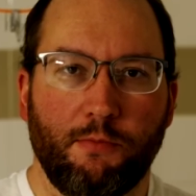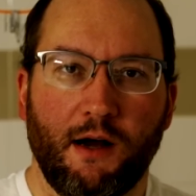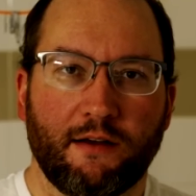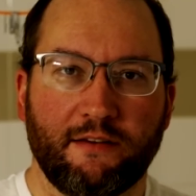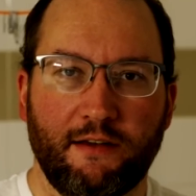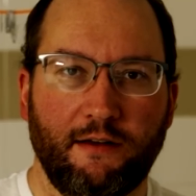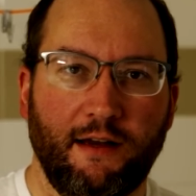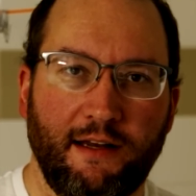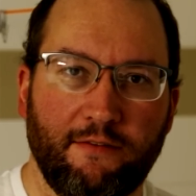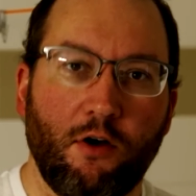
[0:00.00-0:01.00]
bucks at
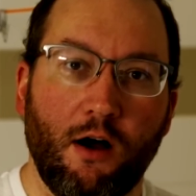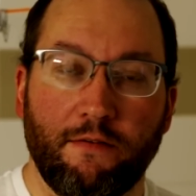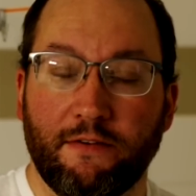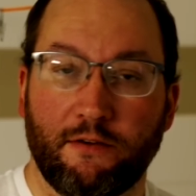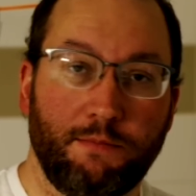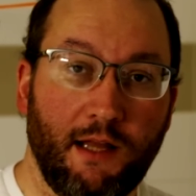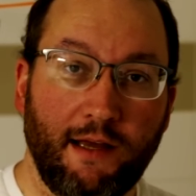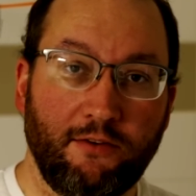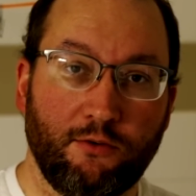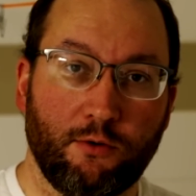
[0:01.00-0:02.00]
any of the office
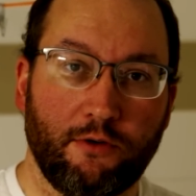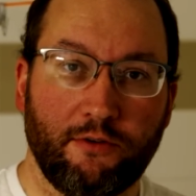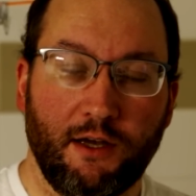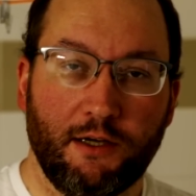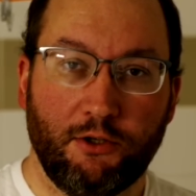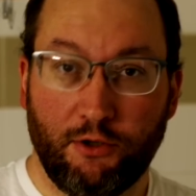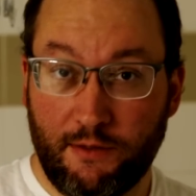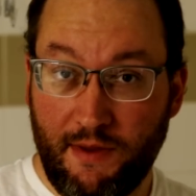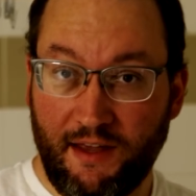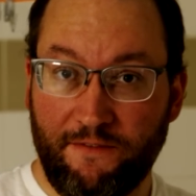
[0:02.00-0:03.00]
supply stores, you
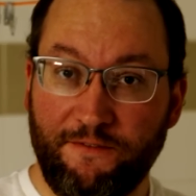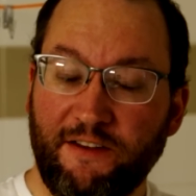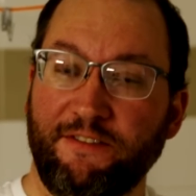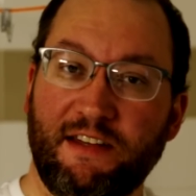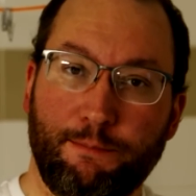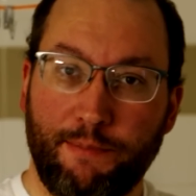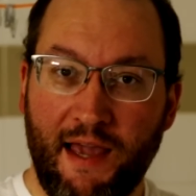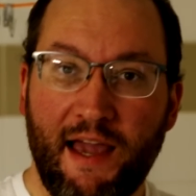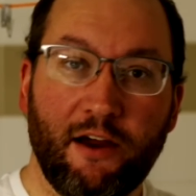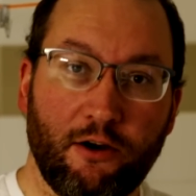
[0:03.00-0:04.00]
could make 50
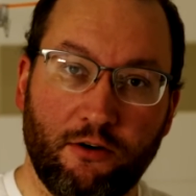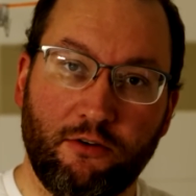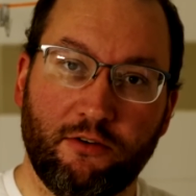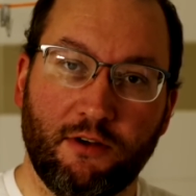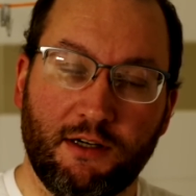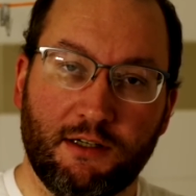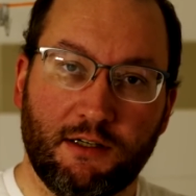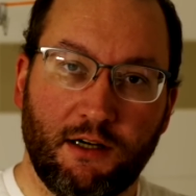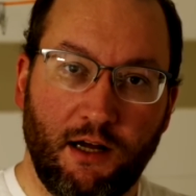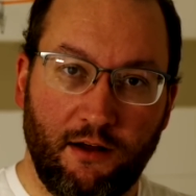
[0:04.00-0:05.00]
pairs
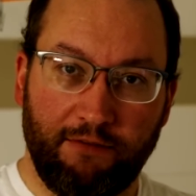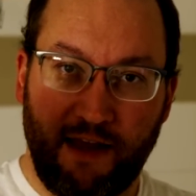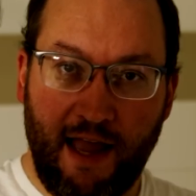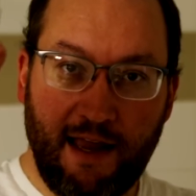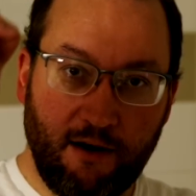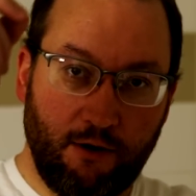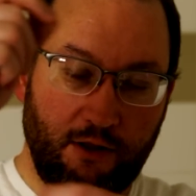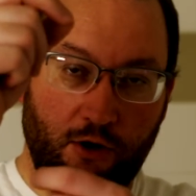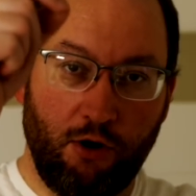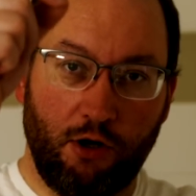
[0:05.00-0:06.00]
of the hanger
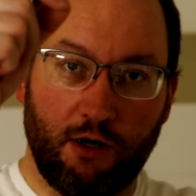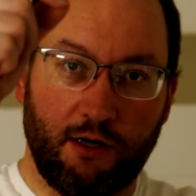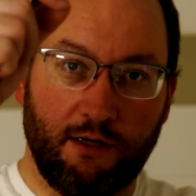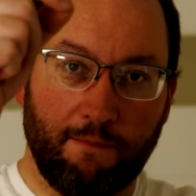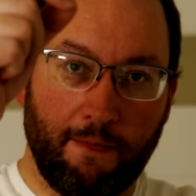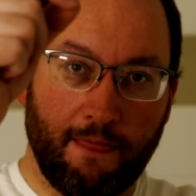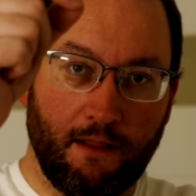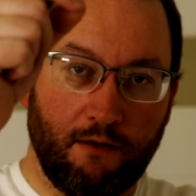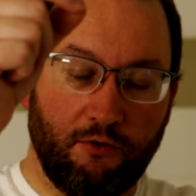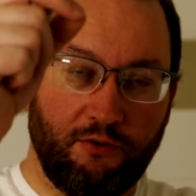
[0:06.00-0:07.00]
and the hook.
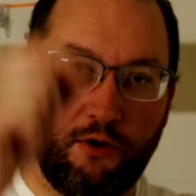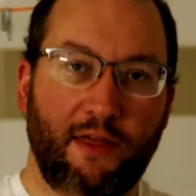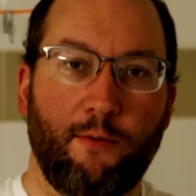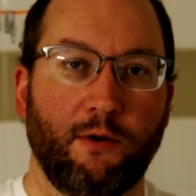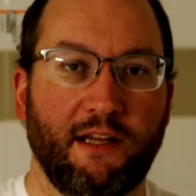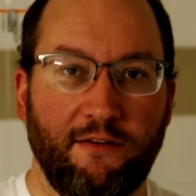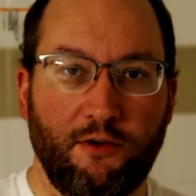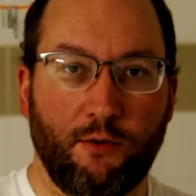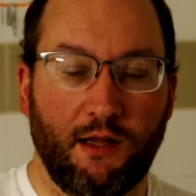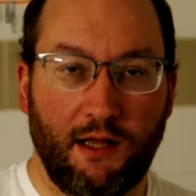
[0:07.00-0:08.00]
So that would give
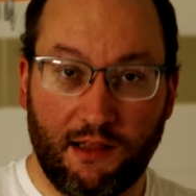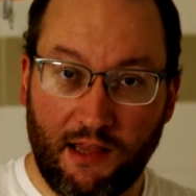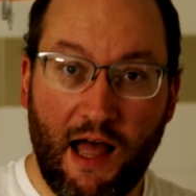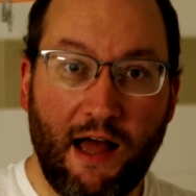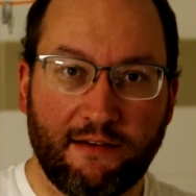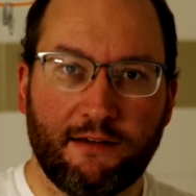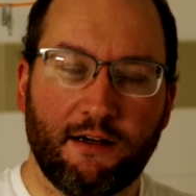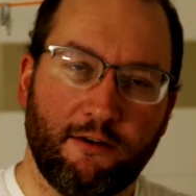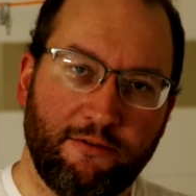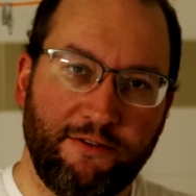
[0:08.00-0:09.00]
you a, a lot
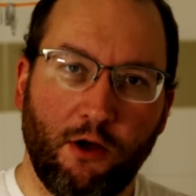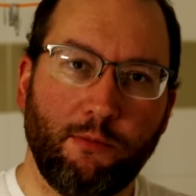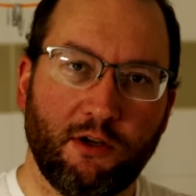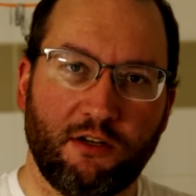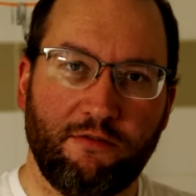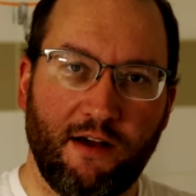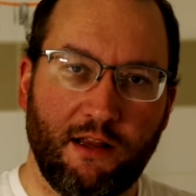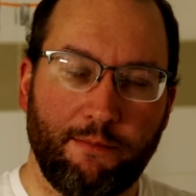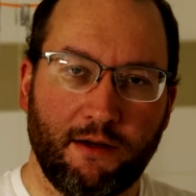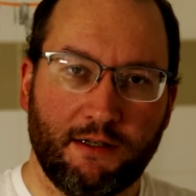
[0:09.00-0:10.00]
of film you could
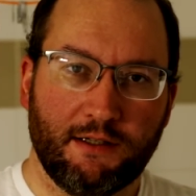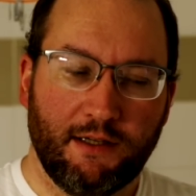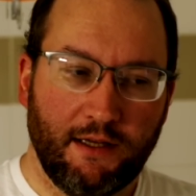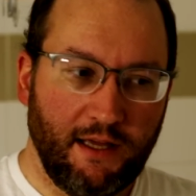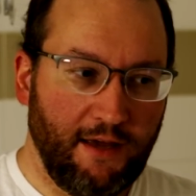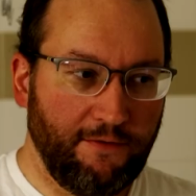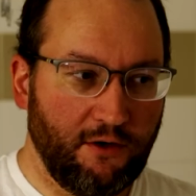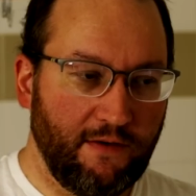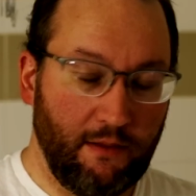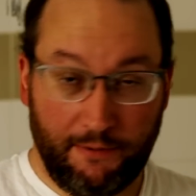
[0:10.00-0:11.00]
develop. If you
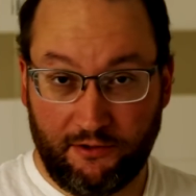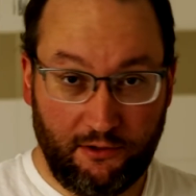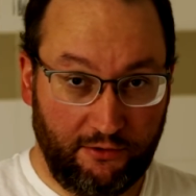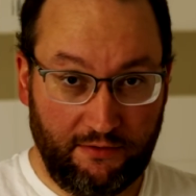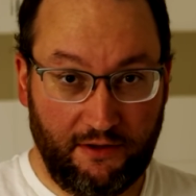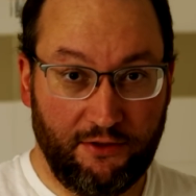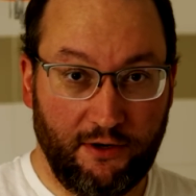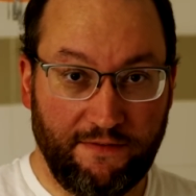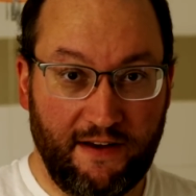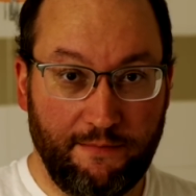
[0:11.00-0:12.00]
develop exclusively
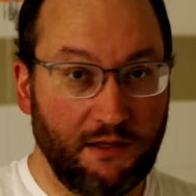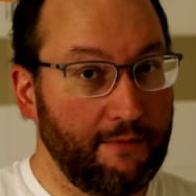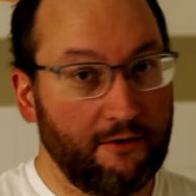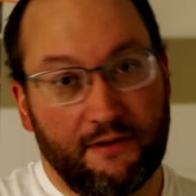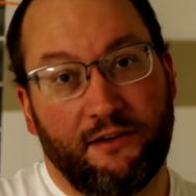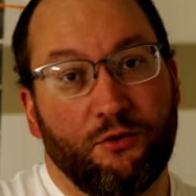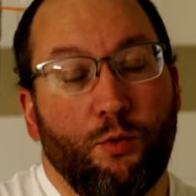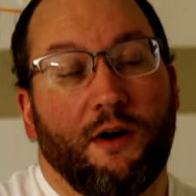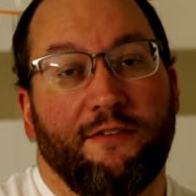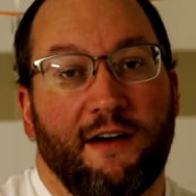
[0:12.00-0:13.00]
35 millimeter, that's
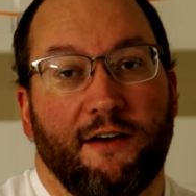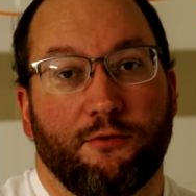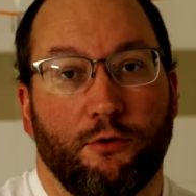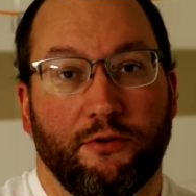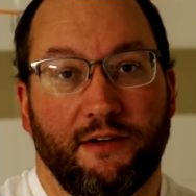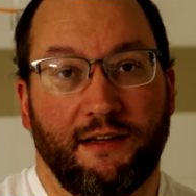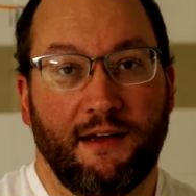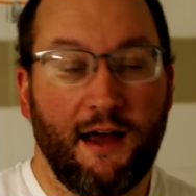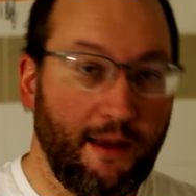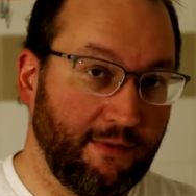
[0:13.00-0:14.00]
25 rolls at a
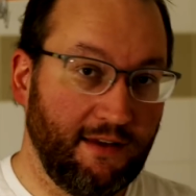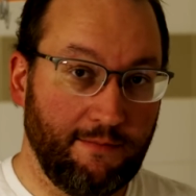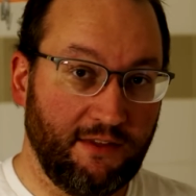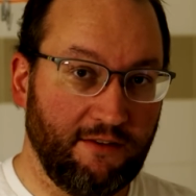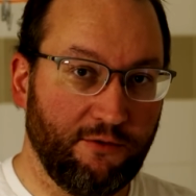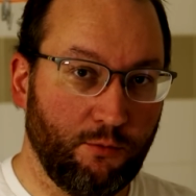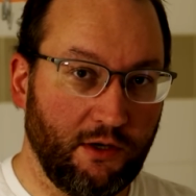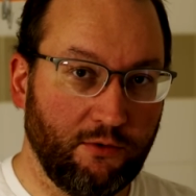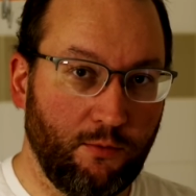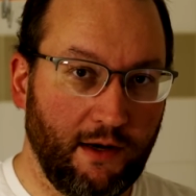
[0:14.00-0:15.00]
time, same thing for
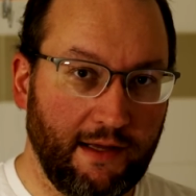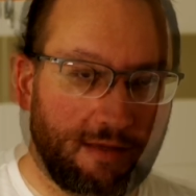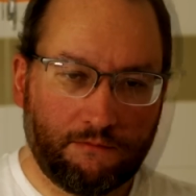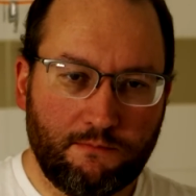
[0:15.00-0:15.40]
120.